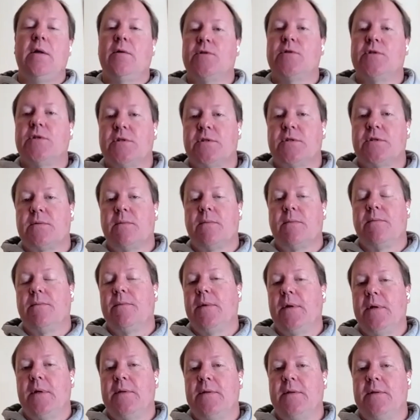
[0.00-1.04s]
just
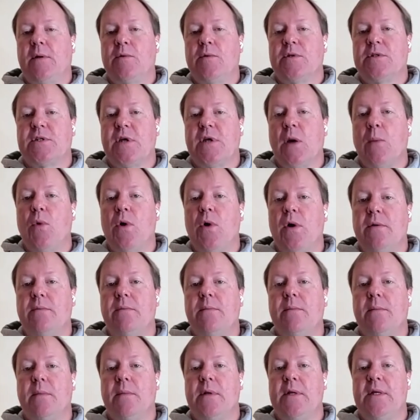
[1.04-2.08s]
there was
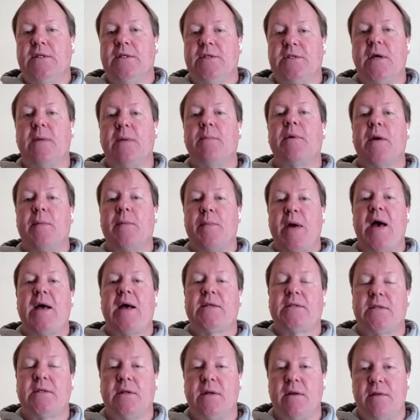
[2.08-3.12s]
someone in some
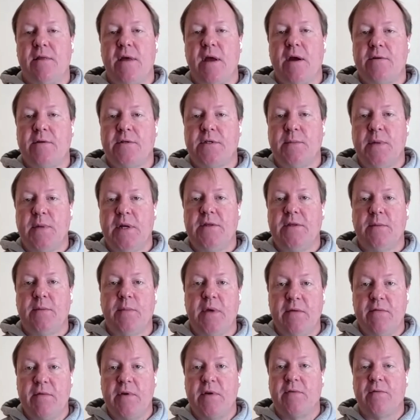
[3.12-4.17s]
capacity there to meet them,
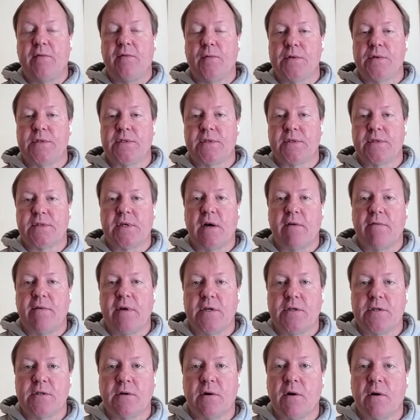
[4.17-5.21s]
even if it was the
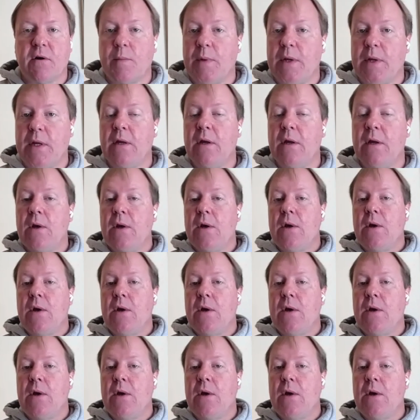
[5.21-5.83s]
Salvation Army.